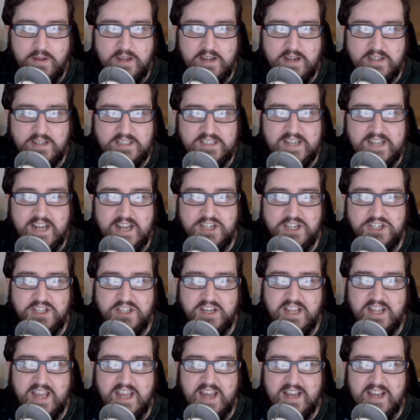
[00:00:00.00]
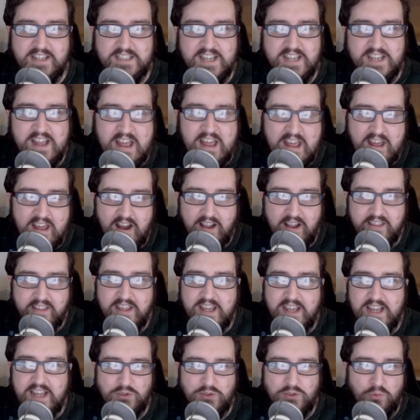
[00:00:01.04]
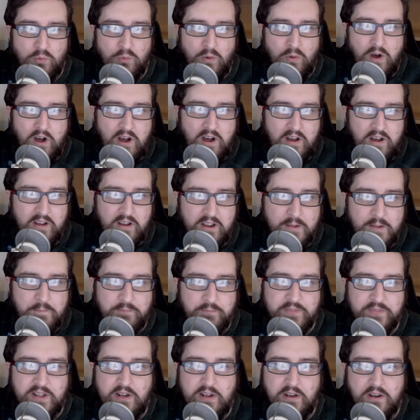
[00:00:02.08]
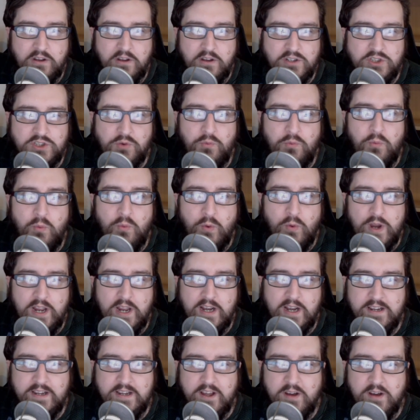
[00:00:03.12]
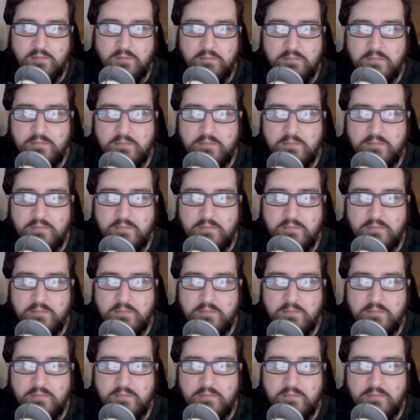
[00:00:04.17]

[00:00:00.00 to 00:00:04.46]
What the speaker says: stature that he has. I think his warg looks really dumb.